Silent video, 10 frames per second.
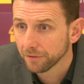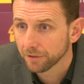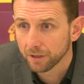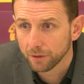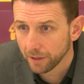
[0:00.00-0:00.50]

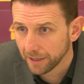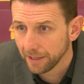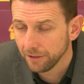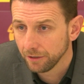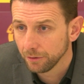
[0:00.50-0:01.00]
So
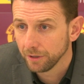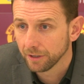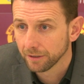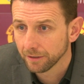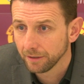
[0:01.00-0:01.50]
again, you do
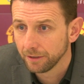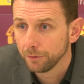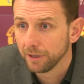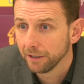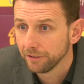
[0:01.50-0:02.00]
your due
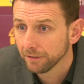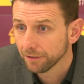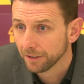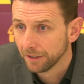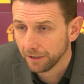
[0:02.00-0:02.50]

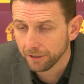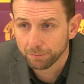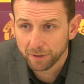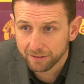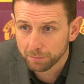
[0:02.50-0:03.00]
diligence,
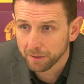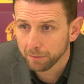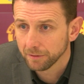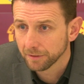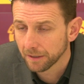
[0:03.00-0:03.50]
speak to
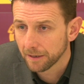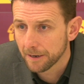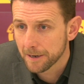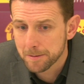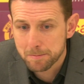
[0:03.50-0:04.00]
people.
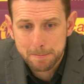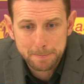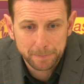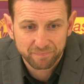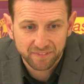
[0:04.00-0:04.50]

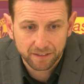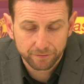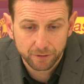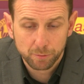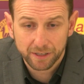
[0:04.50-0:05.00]

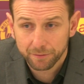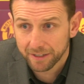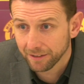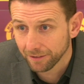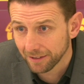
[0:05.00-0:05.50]
Phil Brown down at